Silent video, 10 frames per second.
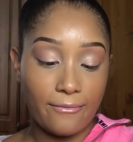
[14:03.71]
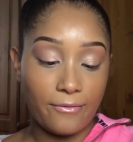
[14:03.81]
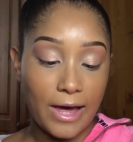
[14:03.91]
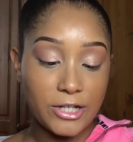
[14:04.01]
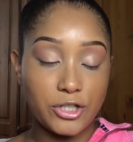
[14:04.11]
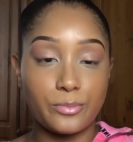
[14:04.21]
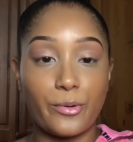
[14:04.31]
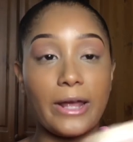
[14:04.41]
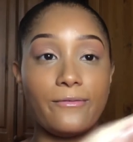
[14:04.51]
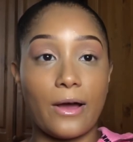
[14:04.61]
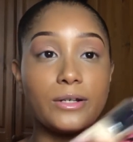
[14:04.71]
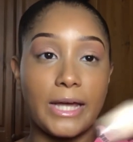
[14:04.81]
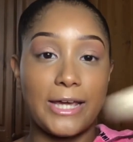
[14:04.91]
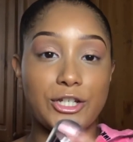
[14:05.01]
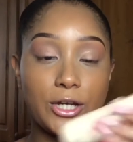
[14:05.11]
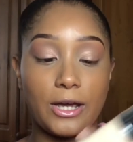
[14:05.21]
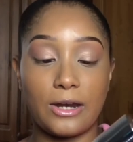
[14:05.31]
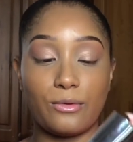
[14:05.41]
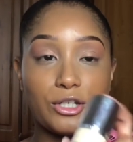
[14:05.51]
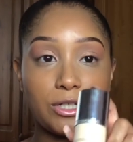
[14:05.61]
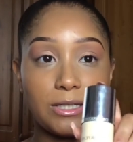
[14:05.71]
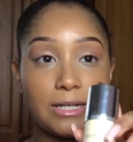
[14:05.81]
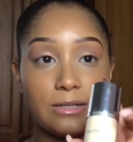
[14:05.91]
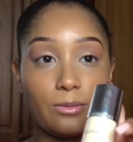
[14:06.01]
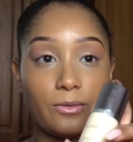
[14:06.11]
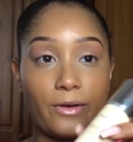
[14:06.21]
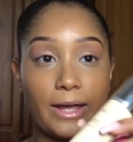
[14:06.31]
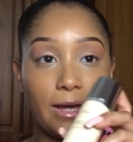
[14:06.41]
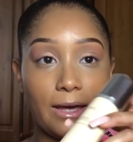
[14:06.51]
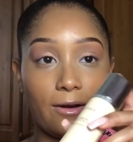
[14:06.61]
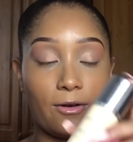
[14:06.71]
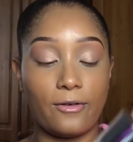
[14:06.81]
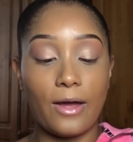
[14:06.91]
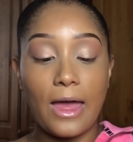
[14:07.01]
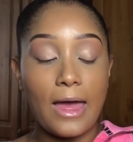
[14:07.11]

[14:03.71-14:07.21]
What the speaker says: Flash Spray Foundation, which is this one right here,